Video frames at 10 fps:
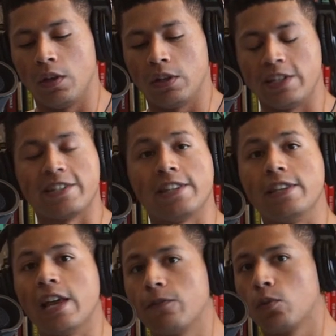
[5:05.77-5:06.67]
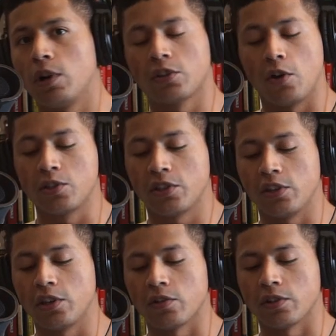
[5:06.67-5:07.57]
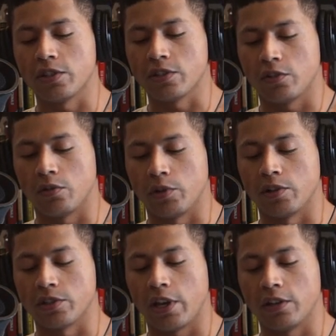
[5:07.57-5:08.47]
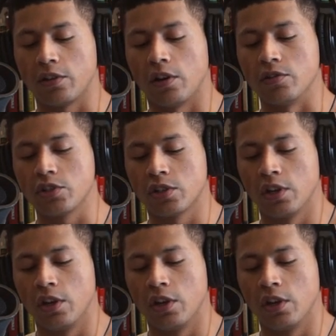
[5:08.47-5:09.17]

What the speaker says: He's never won Coach of the Year in his career as a head coach.